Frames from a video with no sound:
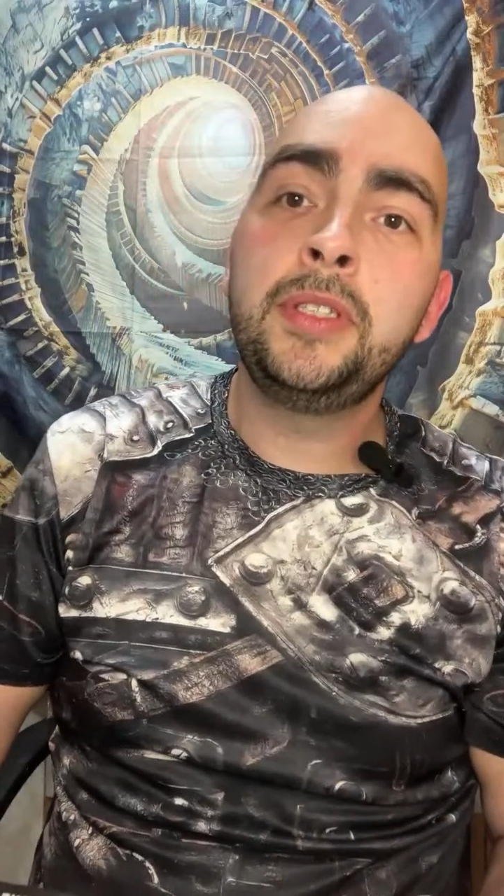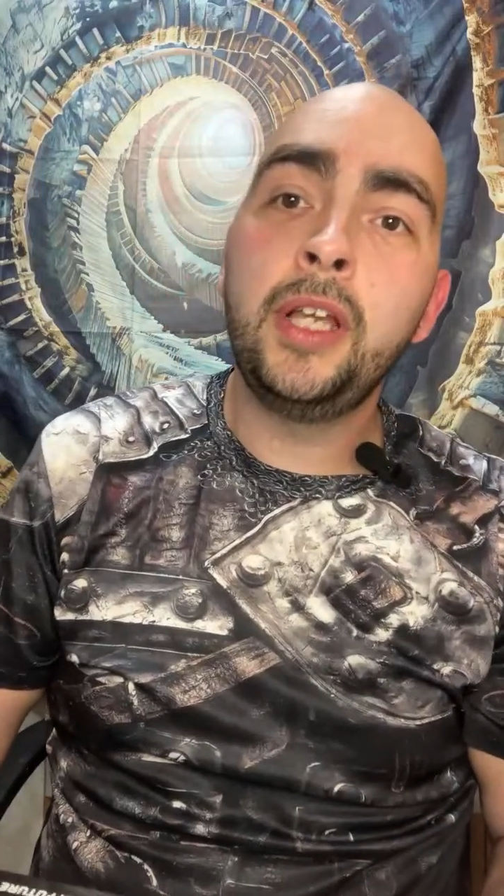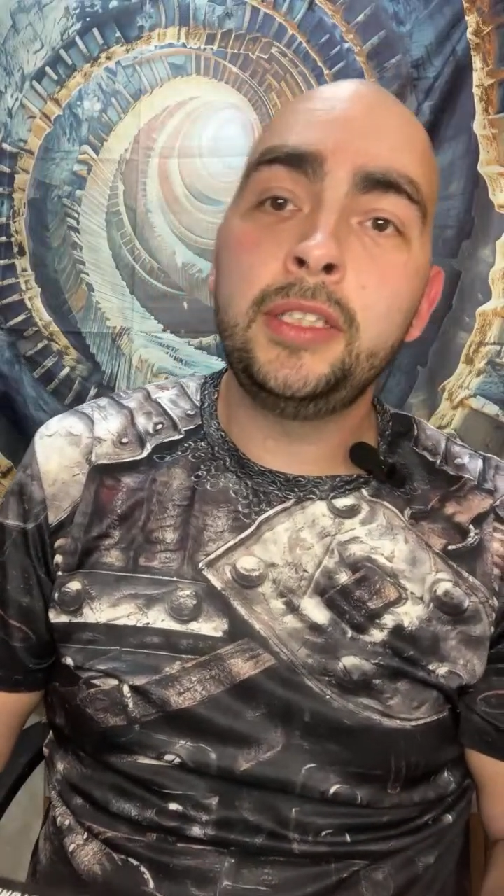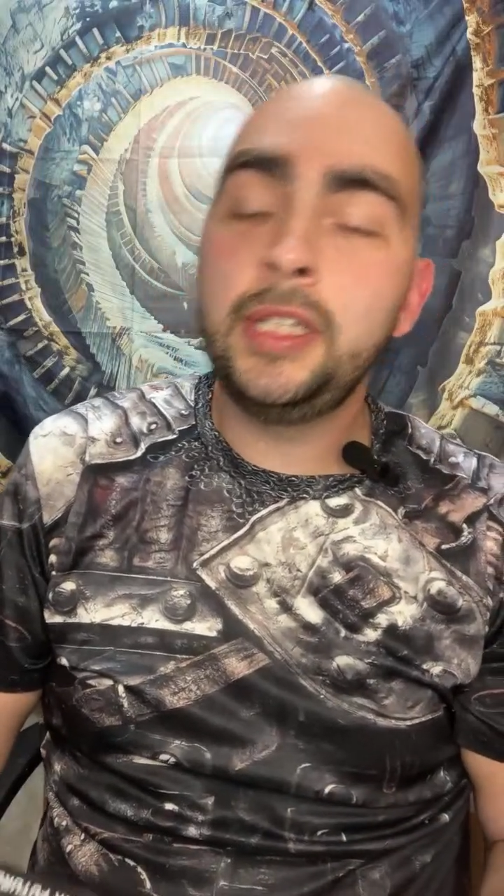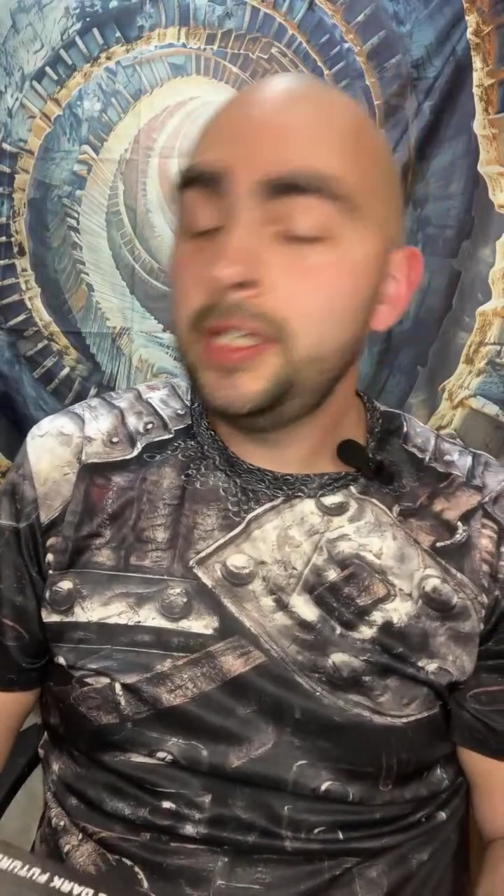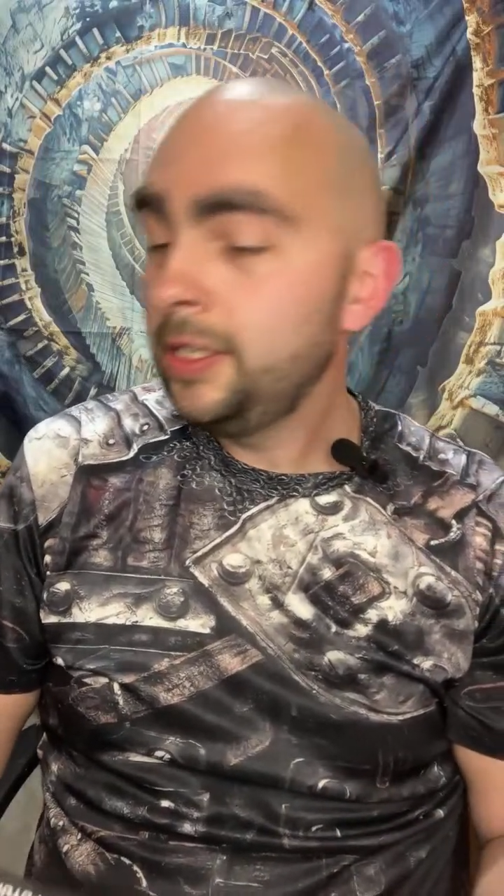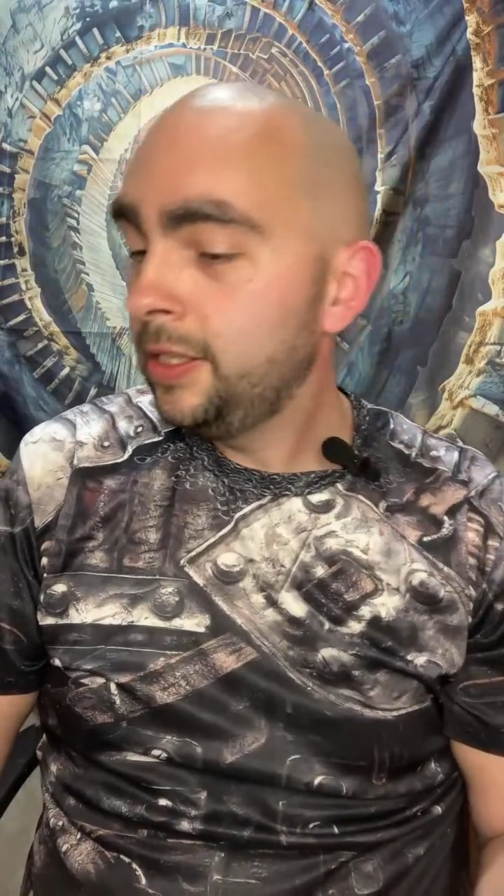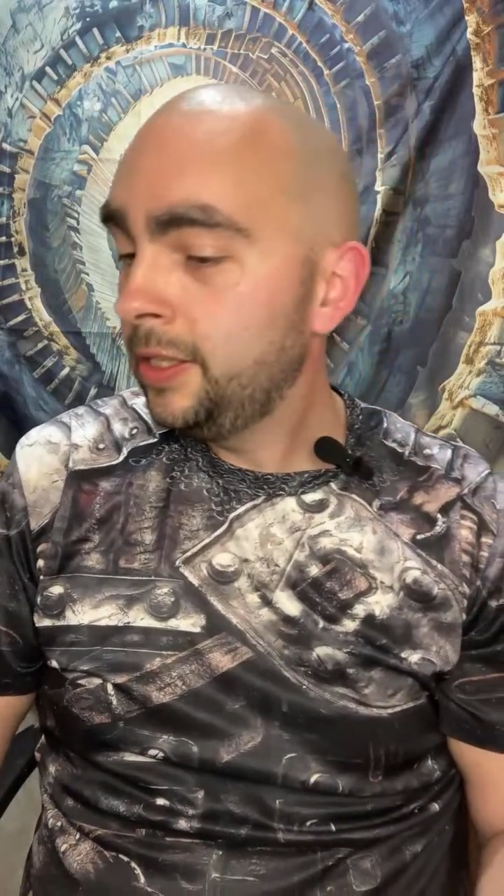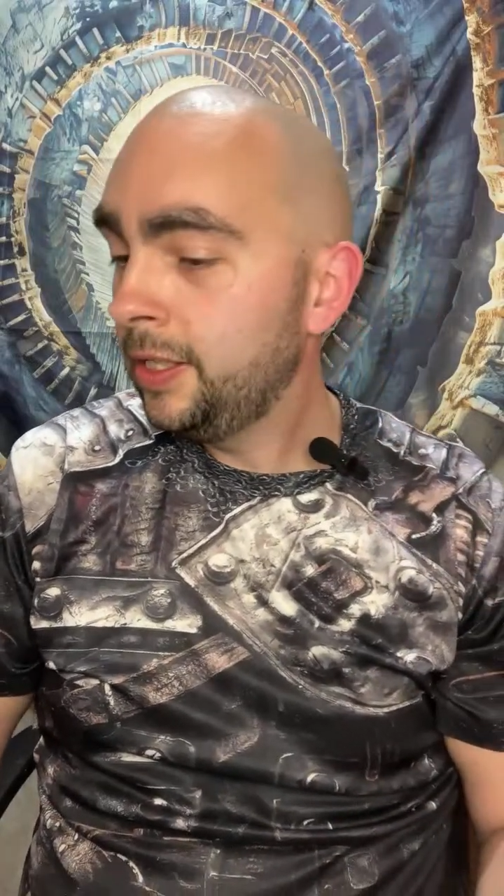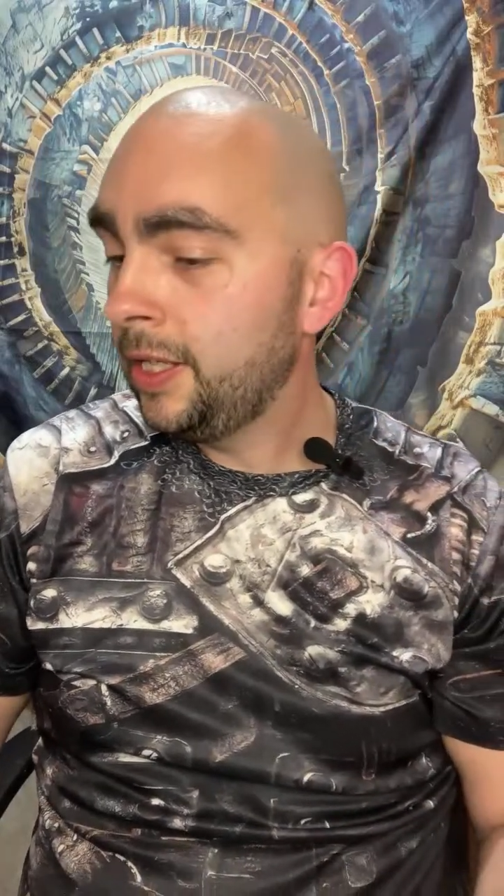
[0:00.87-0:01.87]
Dusty,
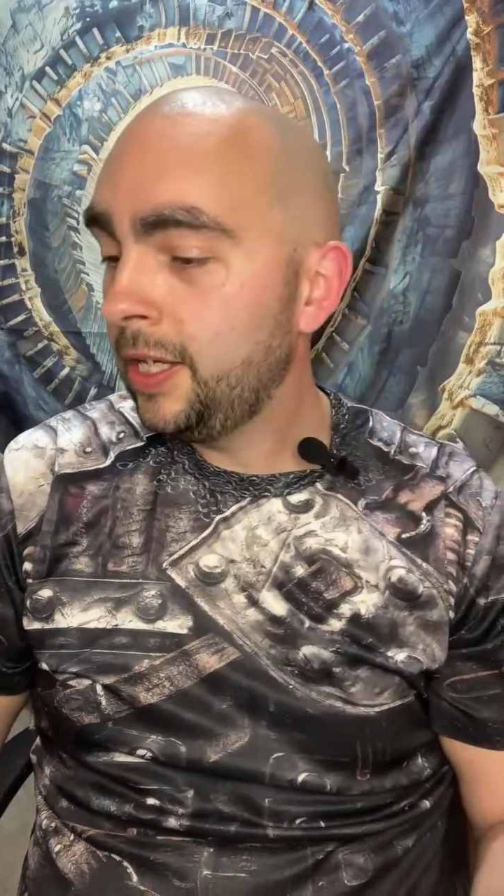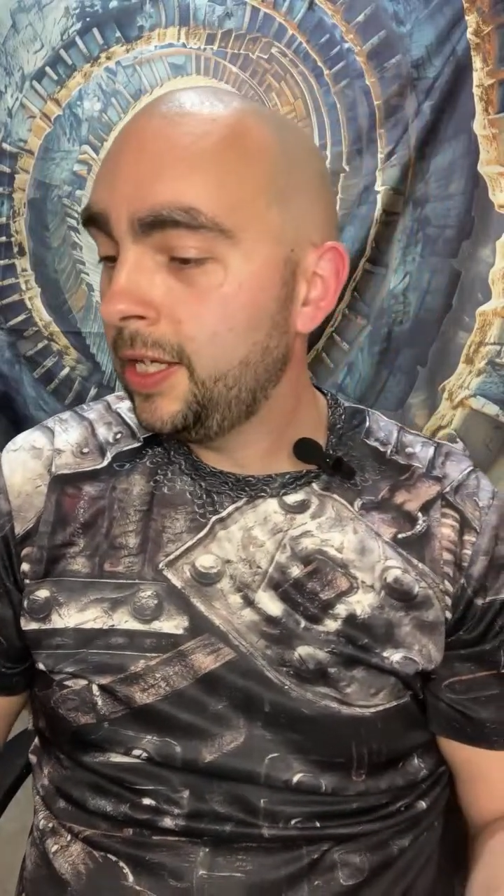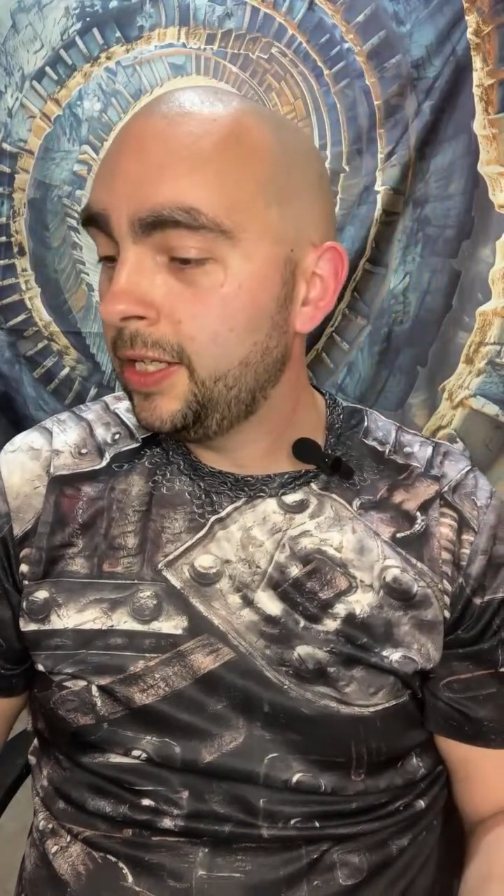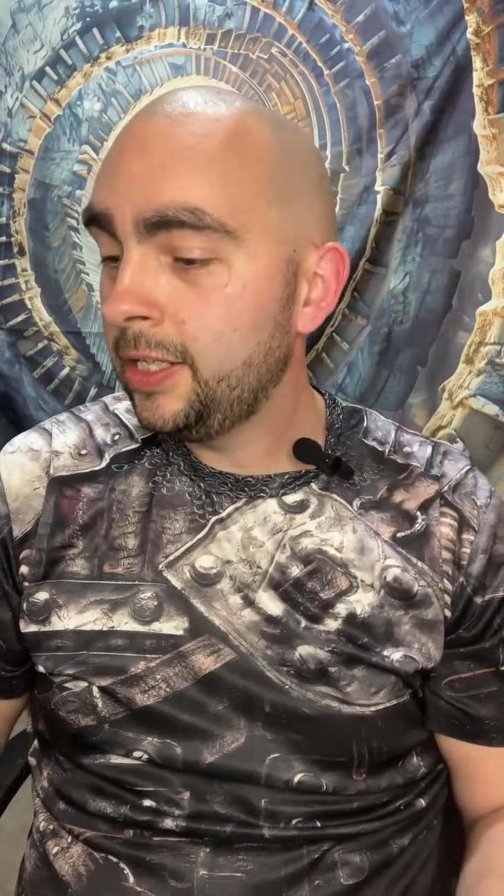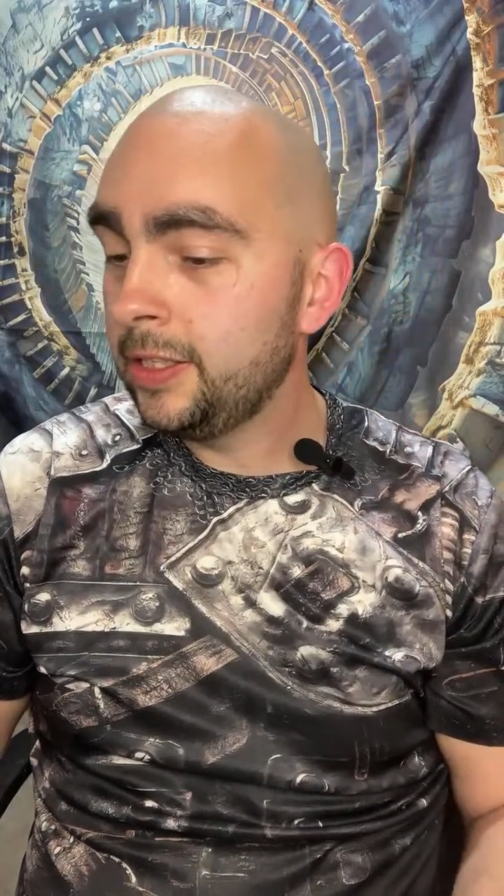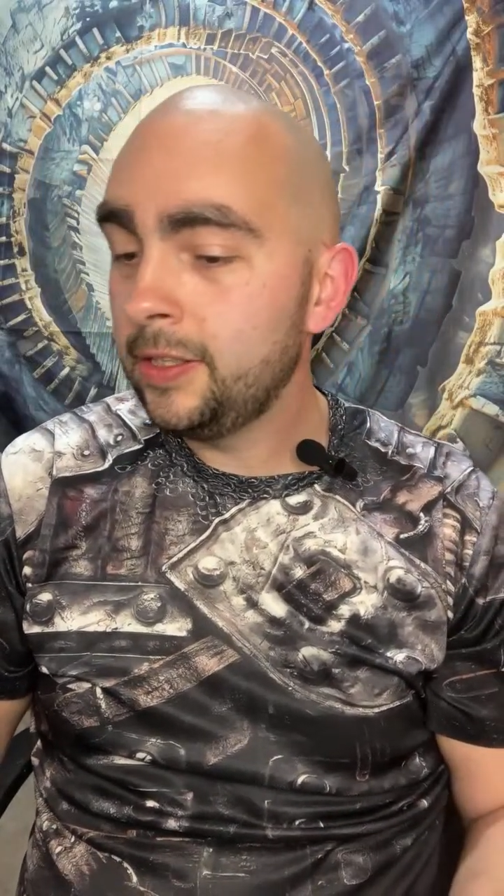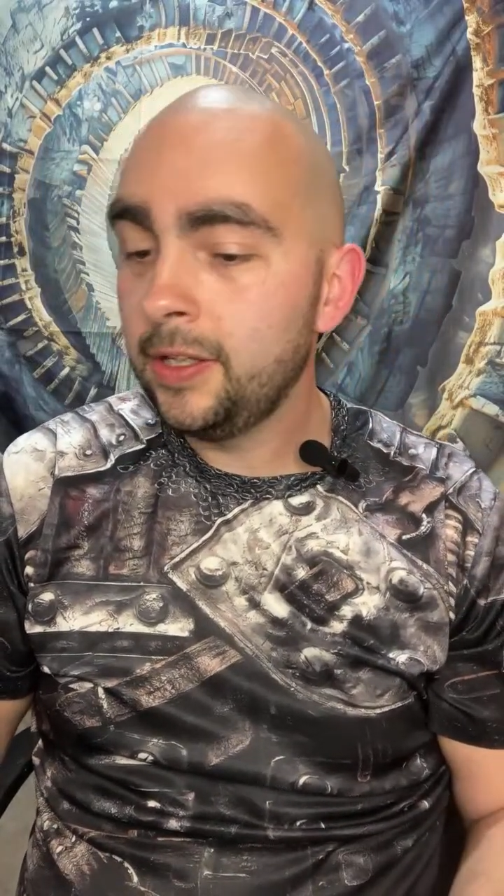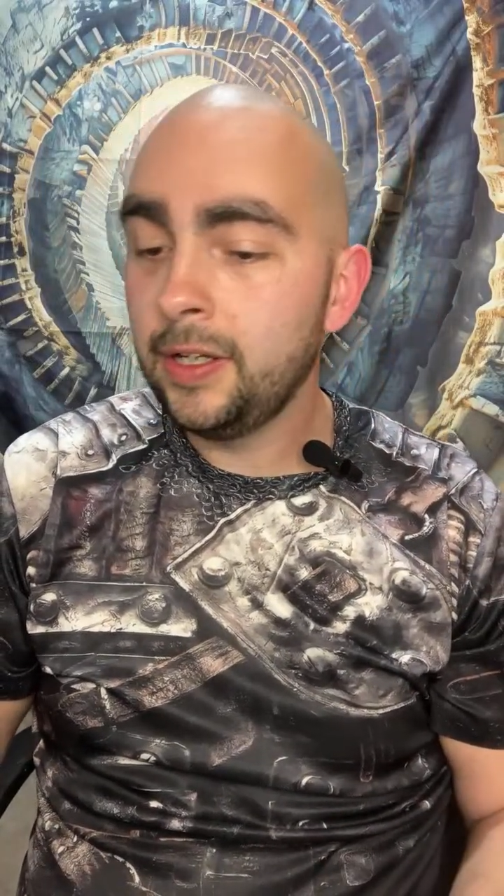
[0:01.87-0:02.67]
and